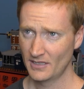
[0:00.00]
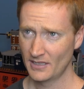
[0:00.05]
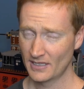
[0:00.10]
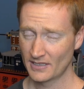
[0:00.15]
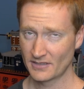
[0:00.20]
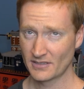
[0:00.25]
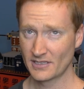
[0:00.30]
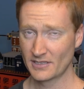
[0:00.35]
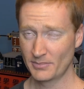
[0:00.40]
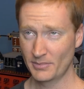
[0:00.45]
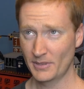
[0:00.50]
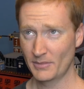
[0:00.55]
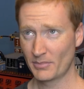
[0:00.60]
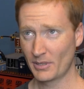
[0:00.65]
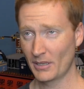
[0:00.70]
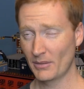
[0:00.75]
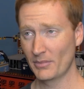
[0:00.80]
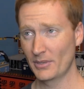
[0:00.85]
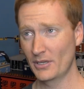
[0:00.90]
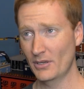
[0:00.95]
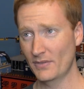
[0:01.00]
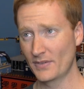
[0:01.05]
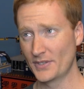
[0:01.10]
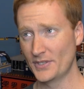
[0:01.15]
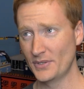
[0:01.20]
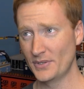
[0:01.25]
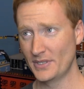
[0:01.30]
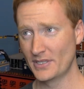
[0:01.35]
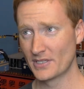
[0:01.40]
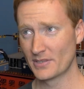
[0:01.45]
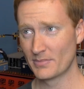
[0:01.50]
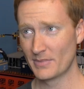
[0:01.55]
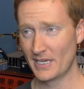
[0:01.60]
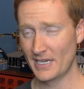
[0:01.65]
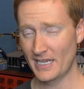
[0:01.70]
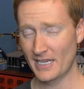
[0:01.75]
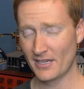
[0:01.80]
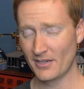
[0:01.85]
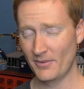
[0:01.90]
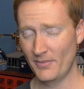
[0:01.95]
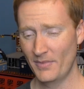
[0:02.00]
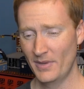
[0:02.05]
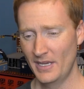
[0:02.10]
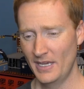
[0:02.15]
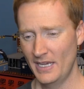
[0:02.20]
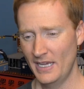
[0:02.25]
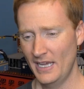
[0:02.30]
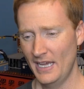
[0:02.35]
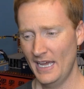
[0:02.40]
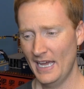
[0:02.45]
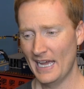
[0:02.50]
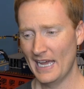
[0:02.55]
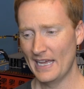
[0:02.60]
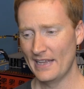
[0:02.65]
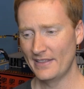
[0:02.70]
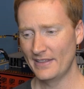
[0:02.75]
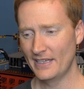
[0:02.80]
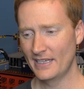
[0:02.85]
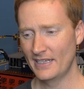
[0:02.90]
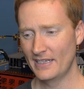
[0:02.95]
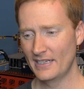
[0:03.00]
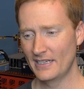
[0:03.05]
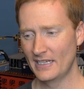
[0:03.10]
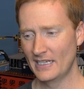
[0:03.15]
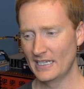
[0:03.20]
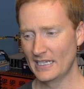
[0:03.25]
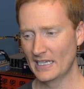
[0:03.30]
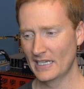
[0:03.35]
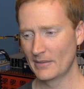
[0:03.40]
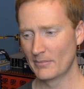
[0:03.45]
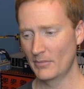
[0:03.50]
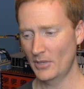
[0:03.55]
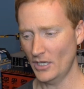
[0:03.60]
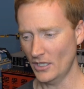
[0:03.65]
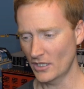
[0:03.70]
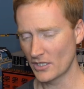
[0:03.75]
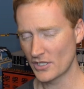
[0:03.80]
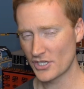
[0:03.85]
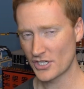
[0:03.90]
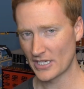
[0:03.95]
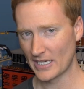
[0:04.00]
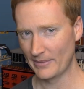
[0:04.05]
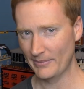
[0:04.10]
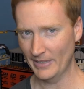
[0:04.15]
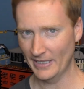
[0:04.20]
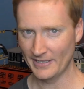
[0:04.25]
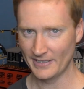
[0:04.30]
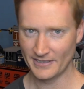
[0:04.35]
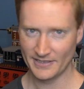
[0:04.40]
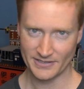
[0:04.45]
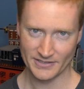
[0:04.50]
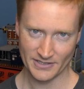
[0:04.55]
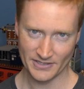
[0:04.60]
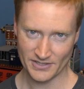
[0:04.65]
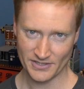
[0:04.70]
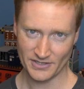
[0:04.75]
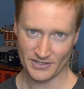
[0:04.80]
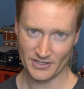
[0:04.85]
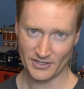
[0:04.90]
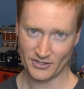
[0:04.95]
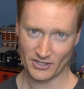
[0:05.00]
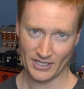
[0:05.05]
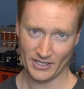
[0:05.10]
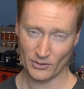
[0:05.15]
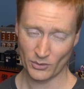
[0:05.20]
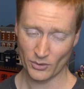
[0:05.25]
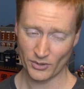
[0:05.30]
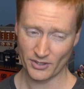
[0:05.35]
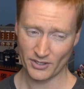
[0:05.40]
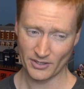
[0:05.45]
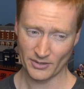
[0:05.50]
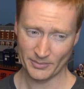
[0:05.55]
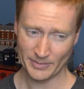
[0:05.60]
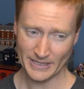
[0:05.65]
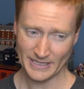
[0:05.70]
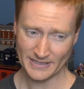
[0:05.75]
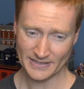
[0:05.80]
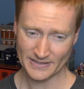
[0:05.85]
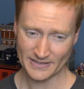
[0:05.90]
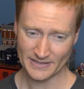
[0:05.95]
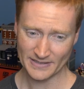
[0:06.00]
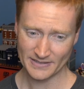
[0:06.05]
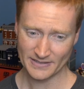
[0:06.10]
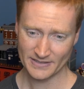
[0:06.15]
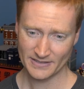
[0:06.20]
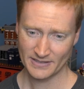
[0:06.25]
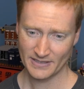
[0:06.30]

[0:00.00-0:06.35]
Actually, it's been probably over 2 years by now. And then in March, I made the decision to try and order all the pieces.